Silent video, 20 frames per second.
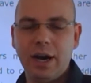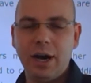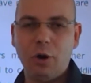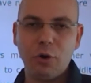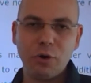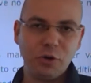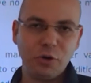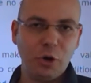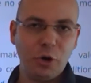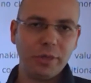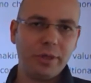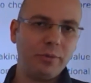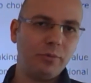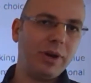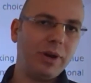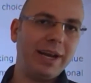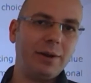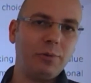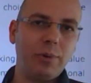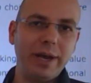or Northern
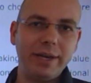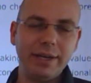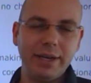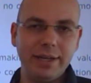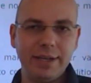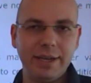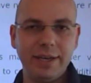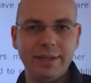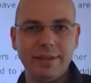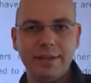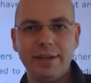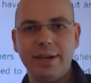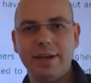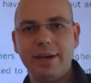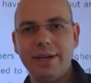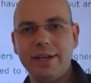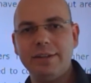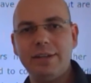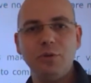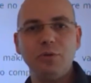Railway in
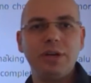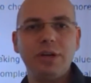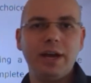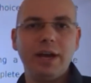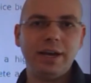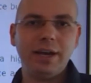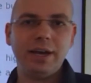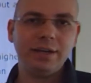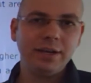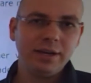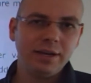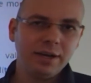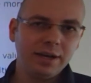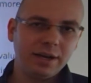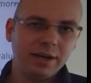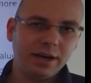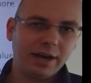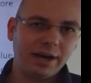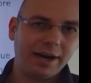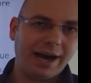the UK
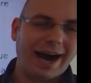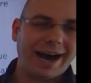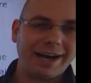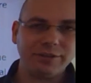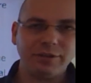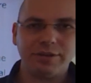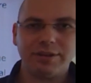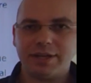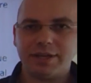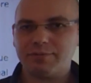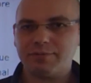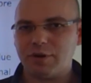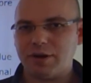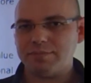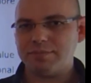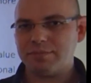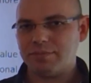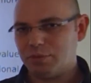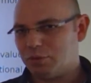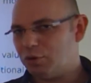other than
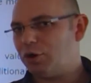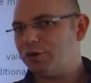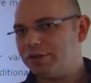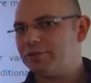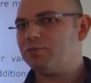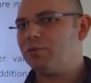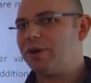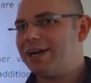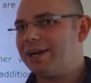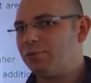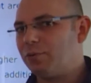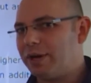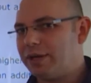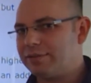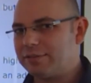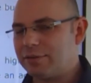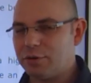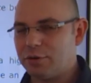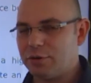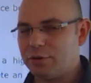from Northern
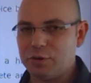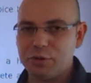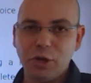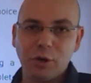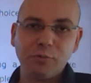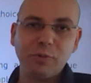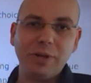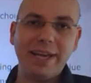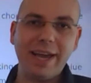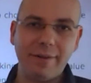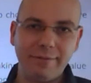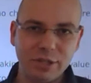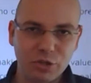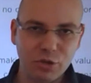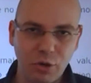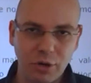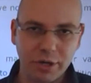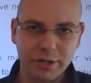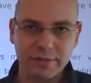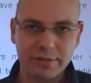Railway, so you don't really have a
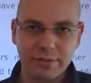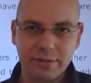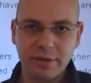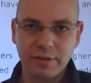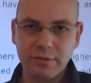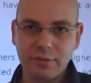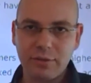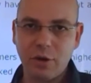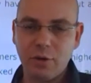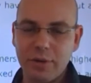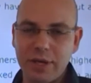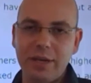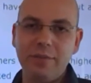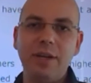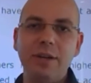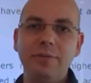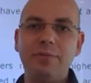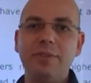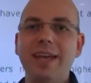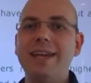choice. So
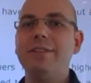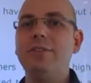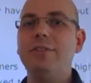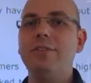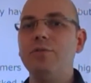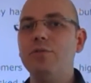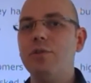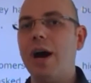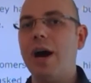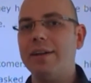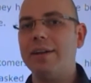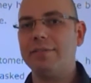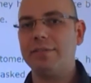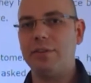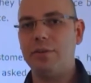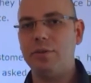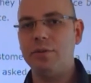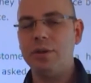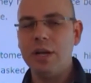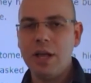even if they do ask
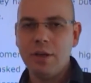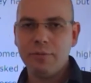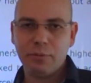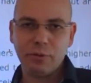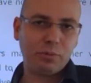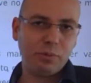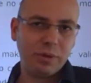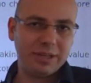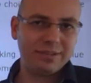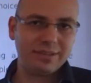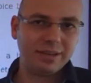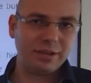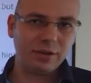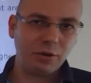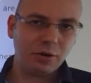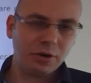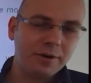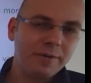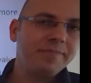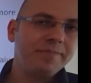you for 3D
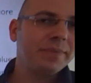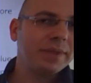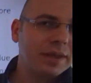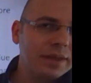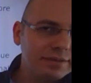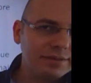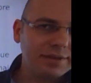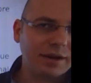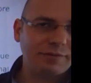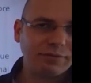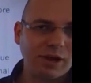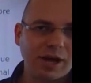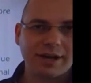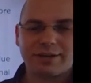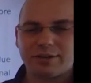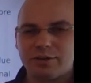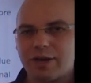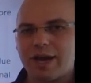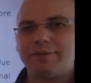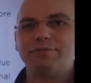Secure, tough
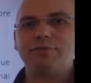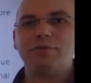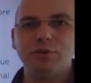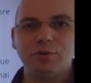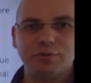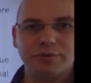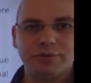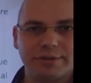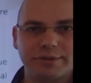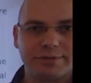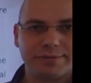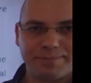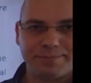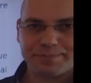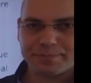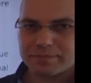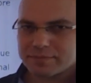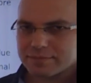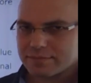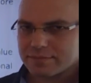luck, you have to use it.
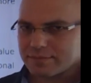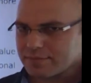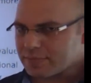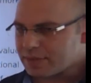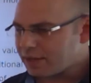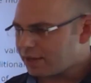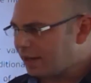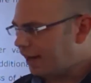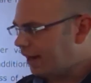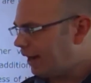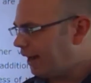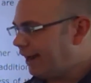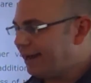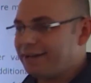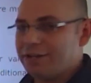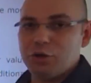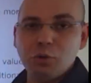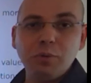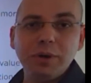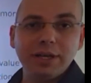
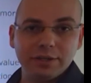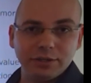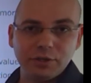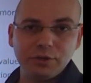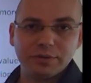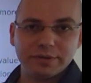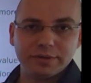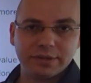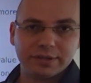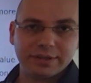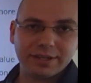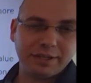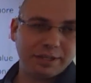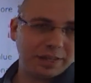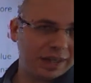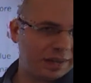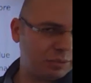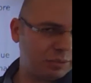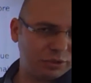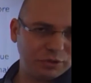And you will use it, and
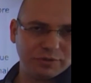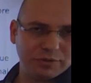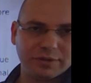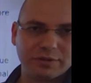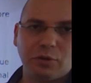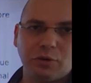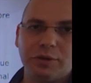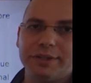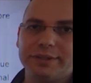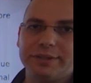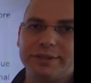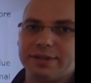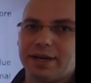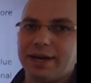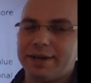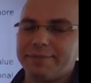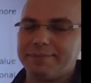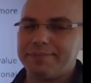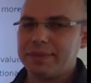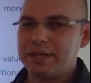people use it all the
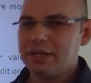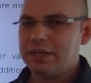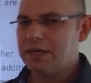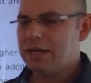time.